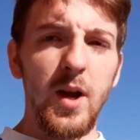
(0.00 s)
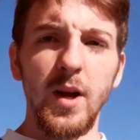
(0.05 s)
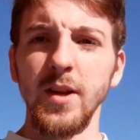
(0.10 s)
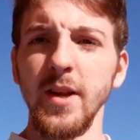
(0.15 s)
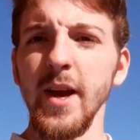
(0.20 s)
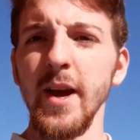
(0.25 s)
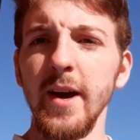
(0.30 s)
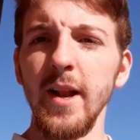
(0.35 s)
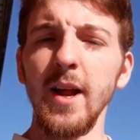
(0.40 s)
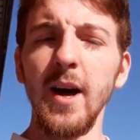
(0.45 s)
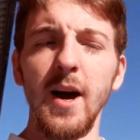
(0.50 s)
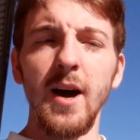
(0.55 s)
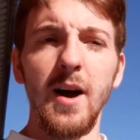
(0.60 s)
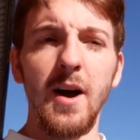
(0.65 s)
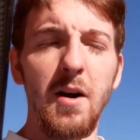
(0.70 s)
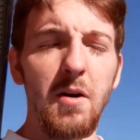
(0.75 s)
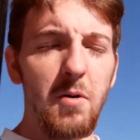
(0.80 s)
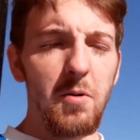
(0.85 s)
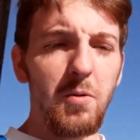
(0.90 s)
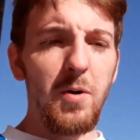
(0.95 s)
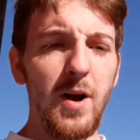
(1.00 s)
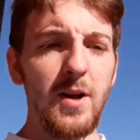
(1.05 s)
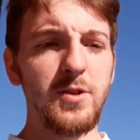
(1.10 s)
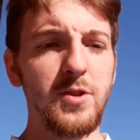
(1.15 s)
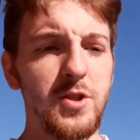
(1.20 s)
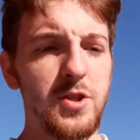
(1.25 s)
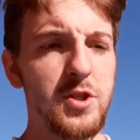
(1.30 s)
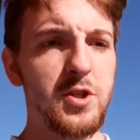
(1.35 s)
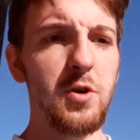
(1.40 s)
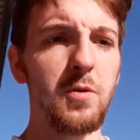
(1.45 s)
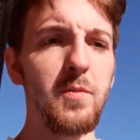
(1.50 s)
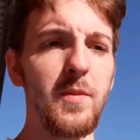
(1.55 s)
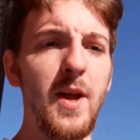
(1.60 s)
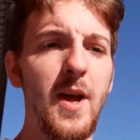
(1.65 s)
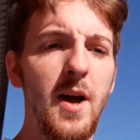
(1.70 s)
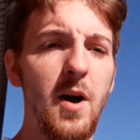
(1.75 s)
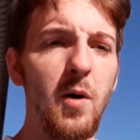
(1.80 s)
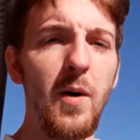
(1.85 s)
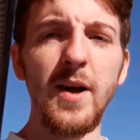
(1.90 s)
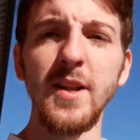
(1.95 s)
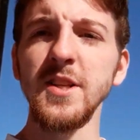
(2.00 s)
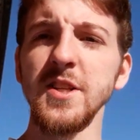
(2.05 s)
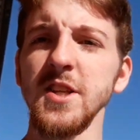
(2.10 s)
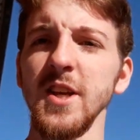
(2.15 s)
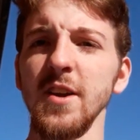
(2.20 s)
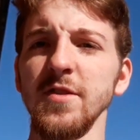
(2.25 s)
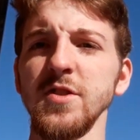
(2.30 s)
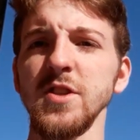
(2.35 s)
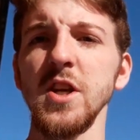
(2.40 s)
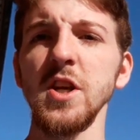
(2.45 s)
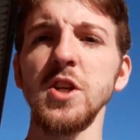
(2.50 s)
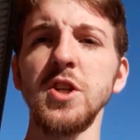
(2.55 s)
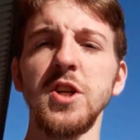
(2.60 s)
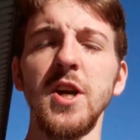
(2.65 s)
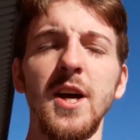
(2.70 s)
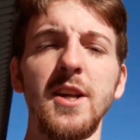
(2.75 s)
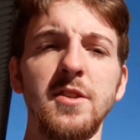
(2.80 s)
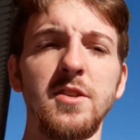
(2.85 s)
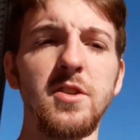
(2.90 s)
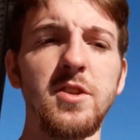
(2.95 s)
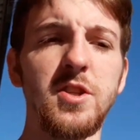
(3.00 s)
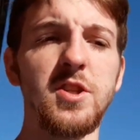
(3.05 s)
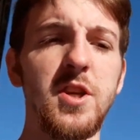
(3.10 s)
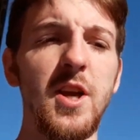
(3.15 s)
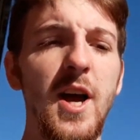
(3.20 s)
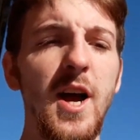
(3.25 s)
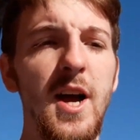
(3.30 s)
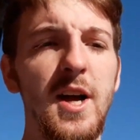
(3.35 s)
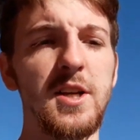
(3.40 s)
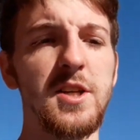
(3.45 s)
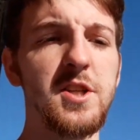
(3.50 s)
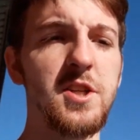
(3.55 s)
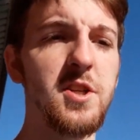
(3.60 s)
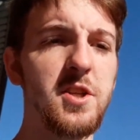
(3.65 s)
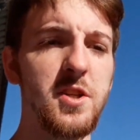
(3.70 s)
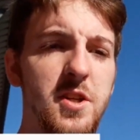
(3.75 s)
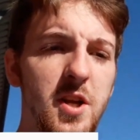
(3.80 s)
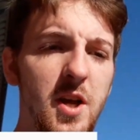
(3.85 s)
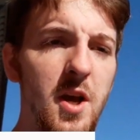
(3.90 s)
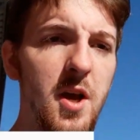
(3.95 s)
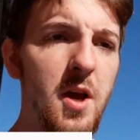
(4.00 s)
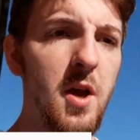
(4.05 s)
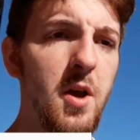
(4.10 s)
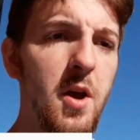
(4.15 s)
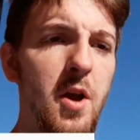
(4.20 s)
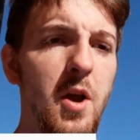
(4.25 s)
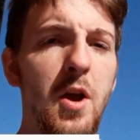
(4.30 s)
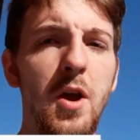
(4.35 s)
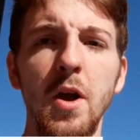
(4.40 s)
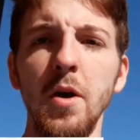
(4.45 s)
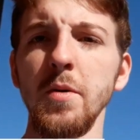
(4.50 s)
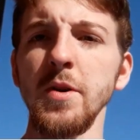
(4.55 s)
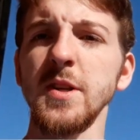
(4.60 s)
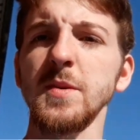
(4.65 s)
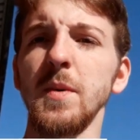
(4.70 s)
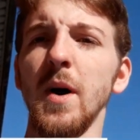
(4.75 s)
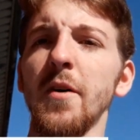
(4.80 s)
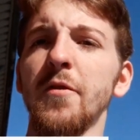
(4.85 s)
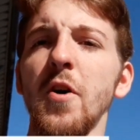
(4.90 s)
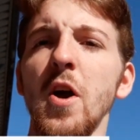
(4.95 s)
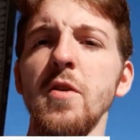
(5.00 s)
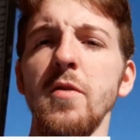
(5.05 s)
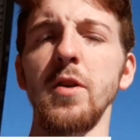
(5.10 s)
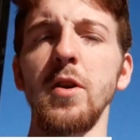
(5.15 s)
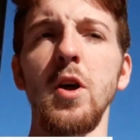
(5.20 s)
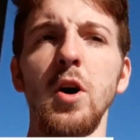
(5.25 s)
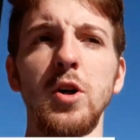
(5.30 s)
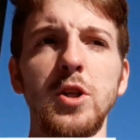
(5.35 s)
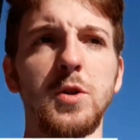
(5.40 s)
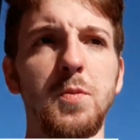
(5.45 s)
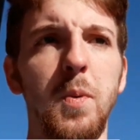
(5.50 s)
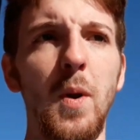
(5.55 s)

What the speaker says: and yeah, I'll answer some now. NCFC Chance asks, who is my favourite Notts